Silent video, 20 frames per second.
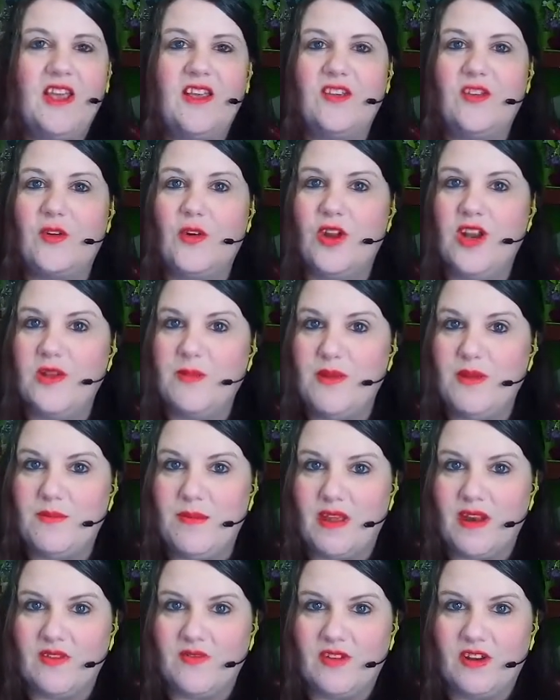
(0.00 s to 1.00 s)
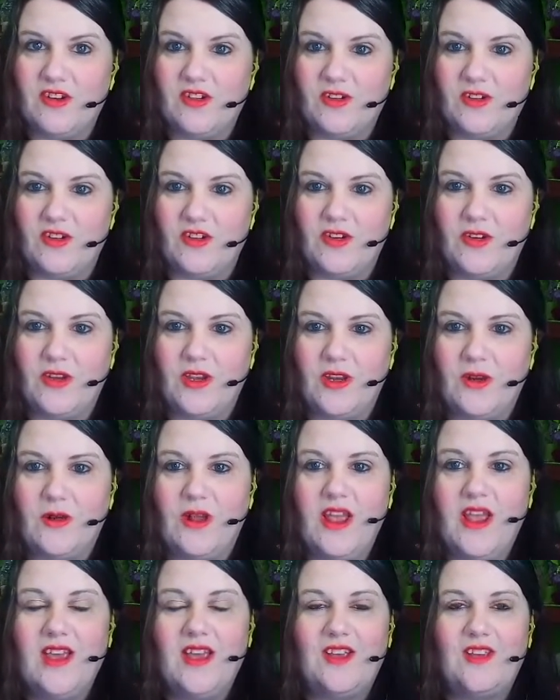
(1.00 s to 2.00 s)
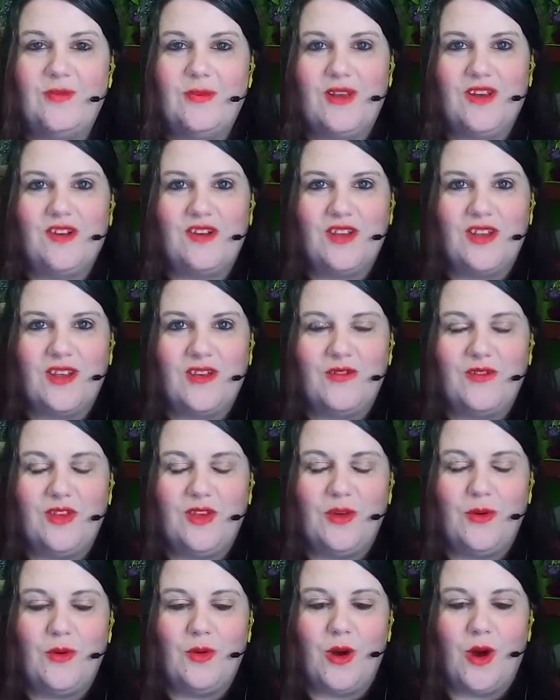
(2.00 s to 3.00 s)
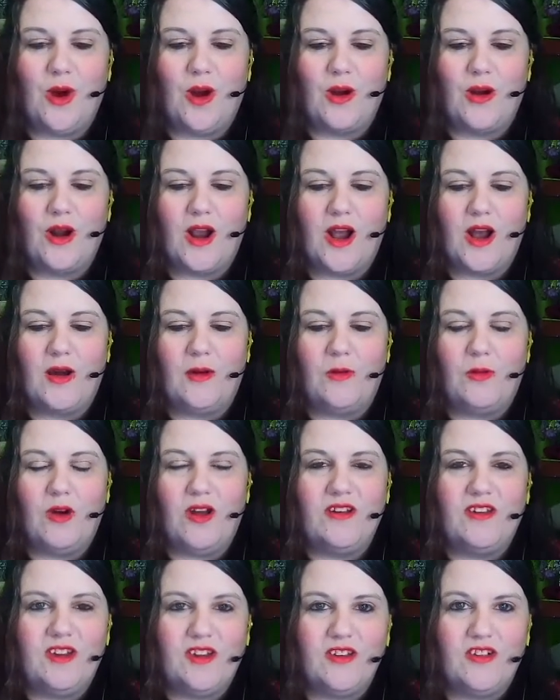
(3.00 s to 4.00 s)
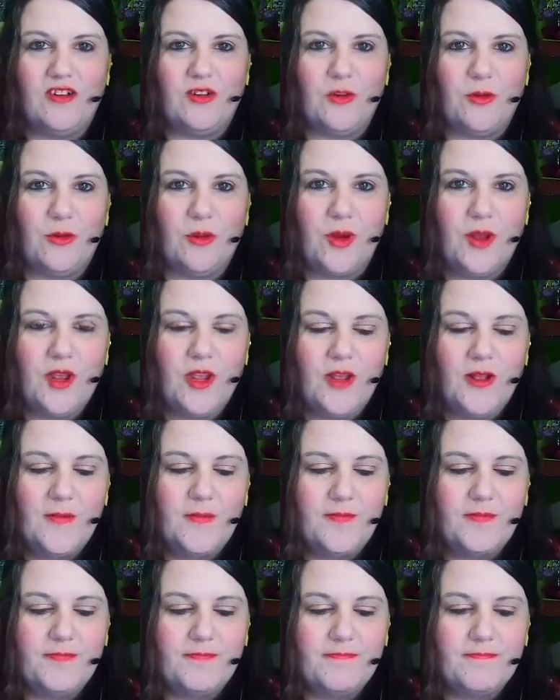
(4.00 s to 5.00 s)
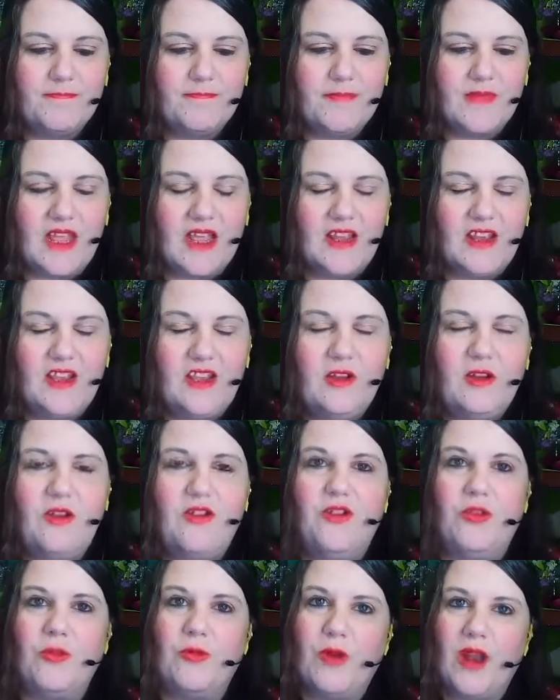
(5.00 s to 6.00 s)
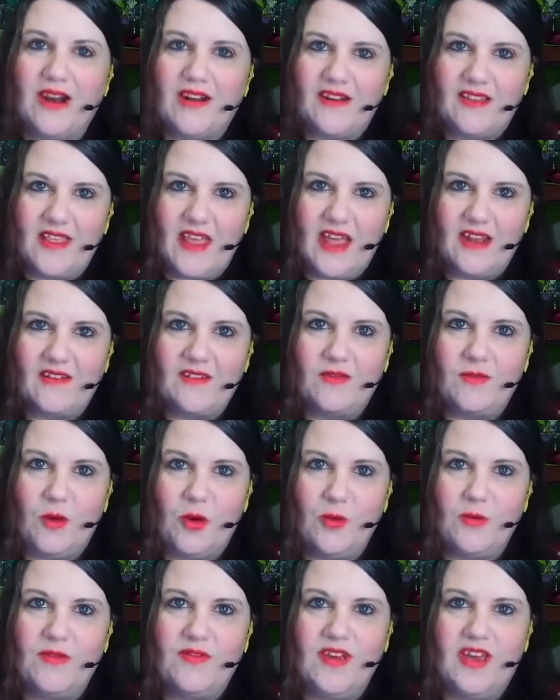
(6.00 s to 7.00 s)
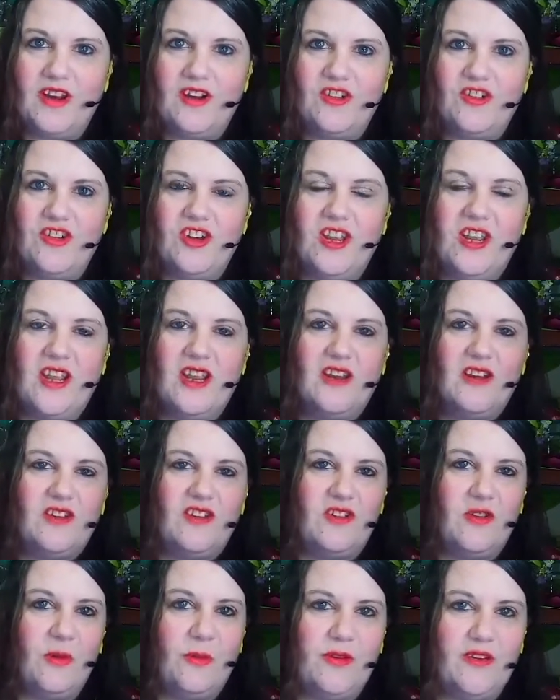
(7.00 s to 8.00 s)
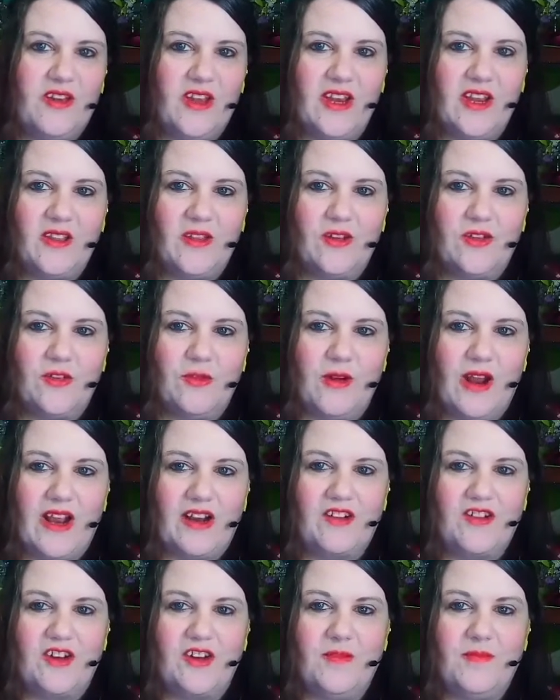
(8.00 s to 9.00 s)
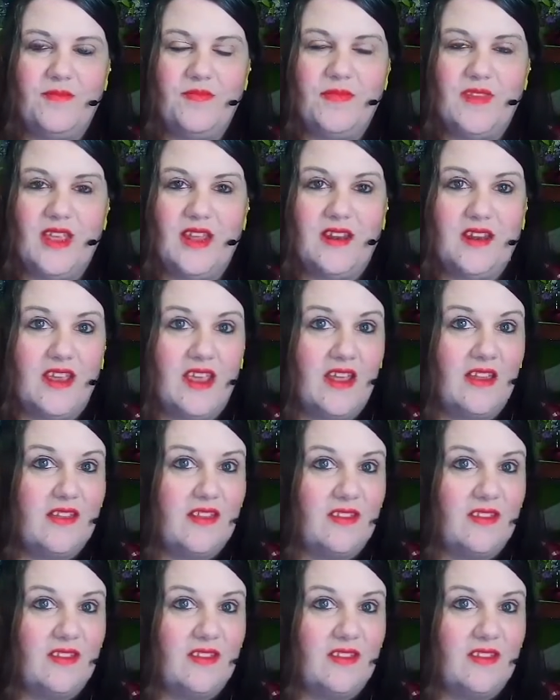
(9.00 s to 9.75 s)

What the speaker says: is going to be beneficial to you, especially if you are wanting to direct that form of energy into a particular direction. And again,